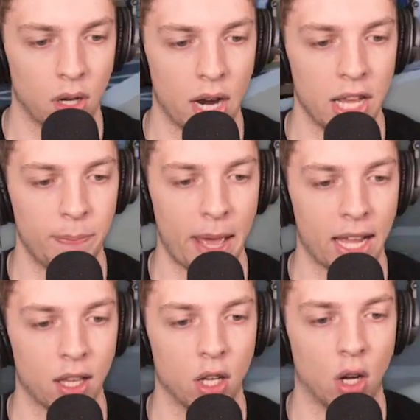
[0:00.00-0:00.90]
All right, it's
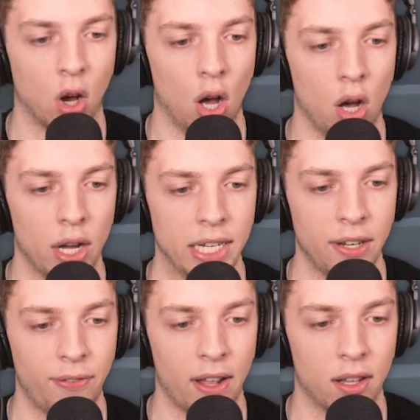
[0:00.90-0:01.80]
back. Oh, I nearly Maybe fell.